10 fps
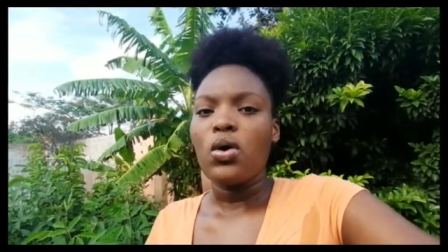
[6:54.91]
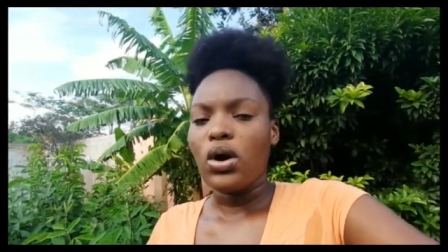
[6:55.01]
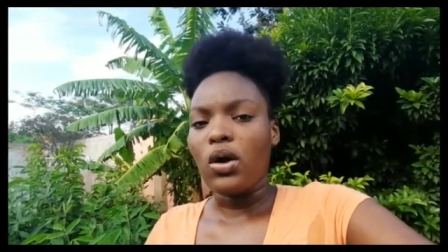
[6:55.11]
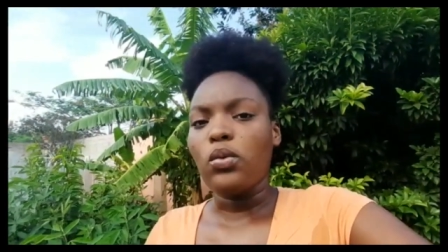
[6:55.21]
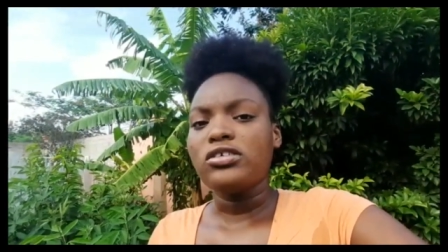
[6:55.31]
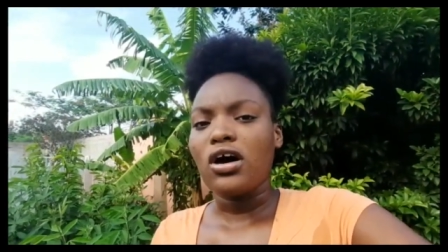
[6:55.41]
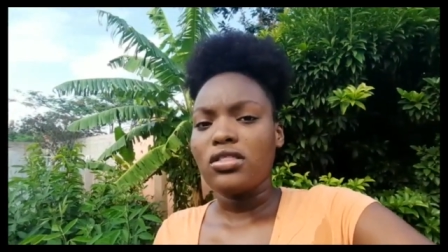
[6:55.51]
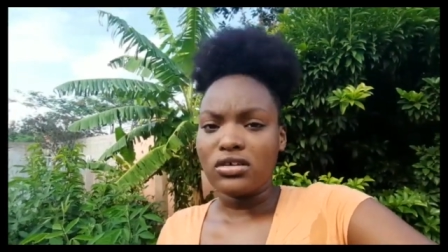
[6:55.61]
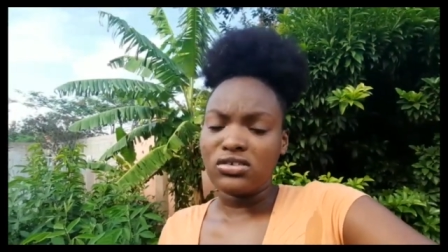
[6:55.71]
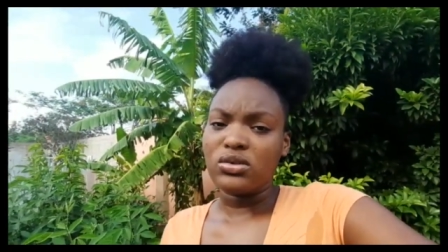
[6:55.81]
or which
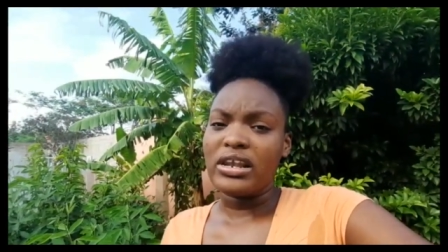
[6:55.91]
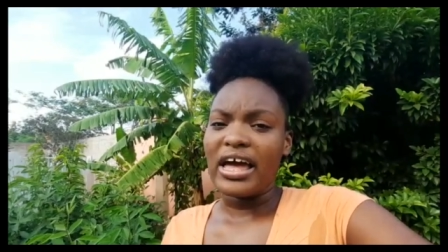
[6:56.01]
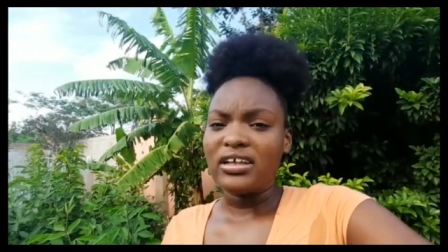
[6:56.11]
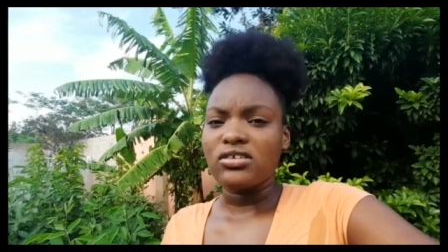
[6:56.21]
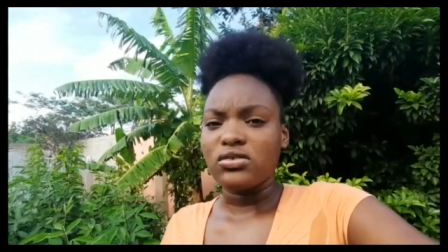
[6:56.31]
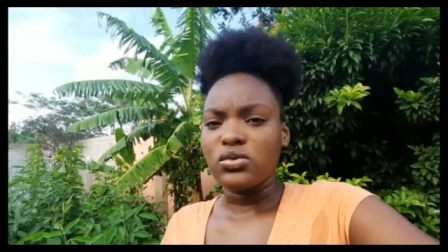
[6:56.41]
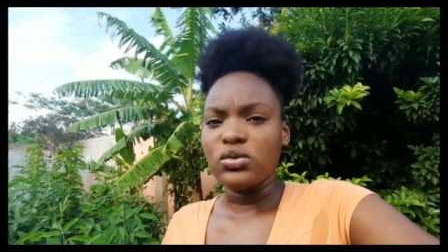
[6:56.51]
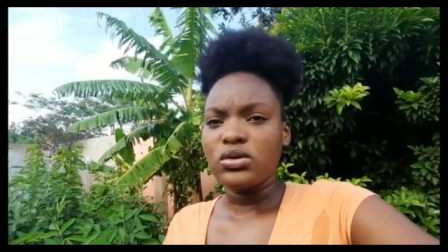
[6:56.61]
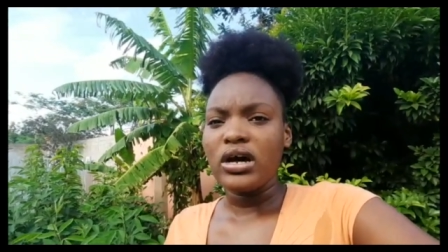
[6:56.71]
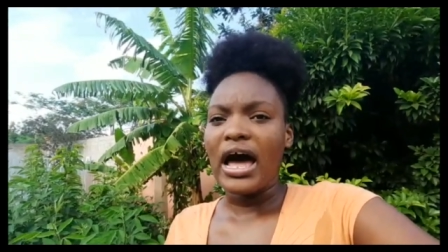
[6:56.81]
others you'd like to
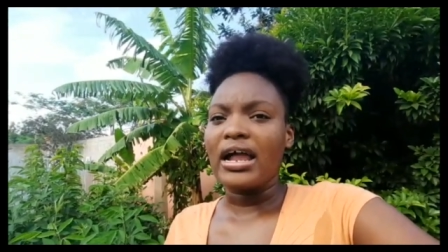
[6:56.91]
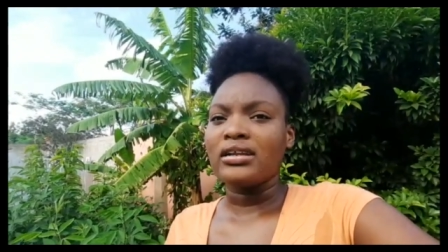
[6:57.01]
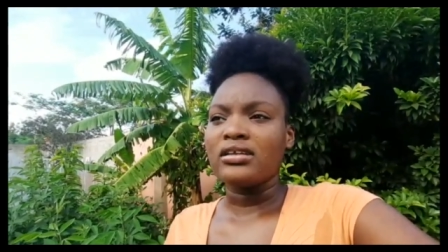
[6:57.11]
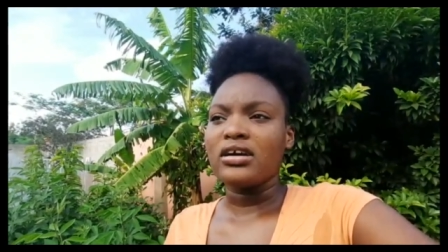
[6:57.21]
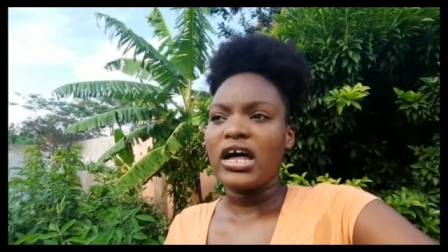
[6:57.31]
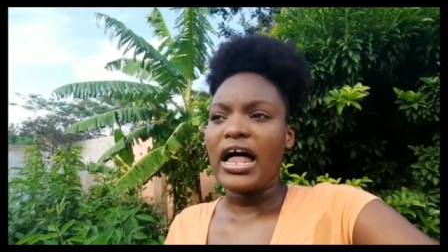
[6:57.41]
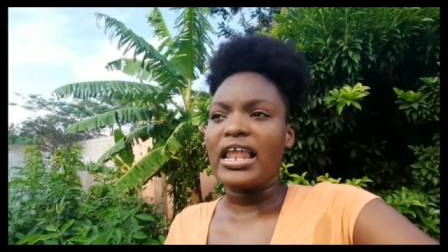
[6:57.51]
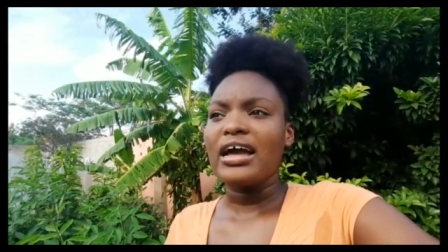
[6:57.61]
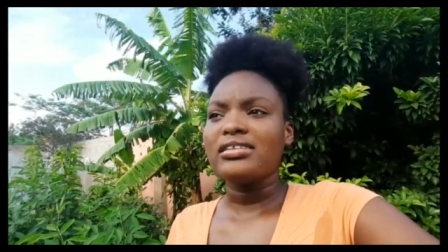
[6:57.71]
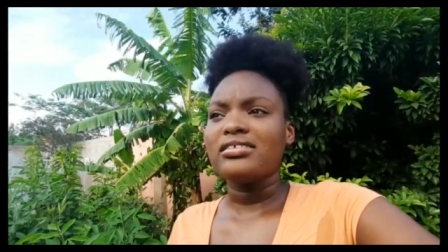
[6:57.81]
do and i
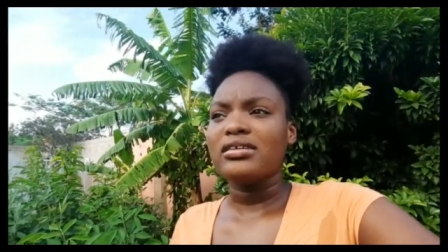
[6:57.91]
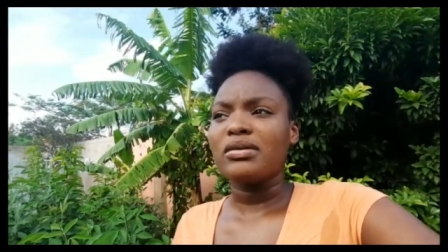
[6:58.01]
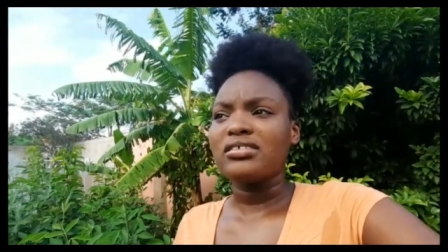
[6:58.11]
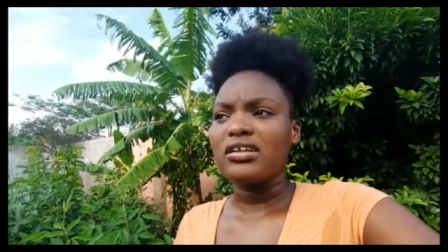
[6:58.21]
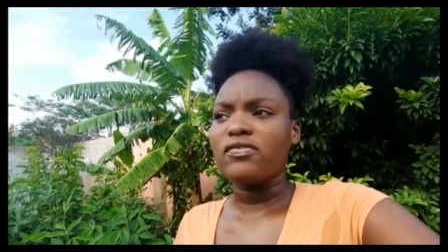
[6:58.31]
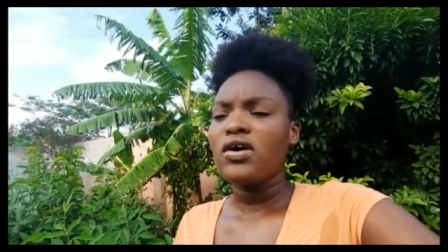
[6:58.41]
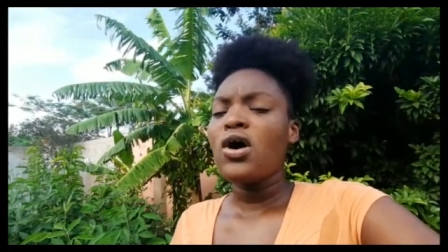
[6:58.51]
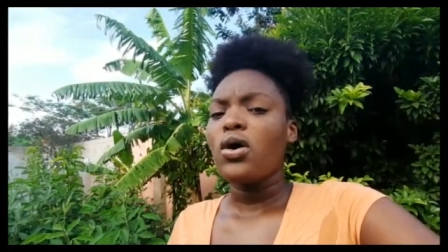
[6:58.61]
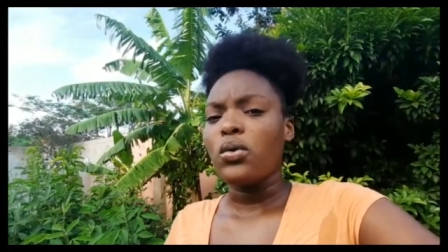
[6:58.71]
like to see myself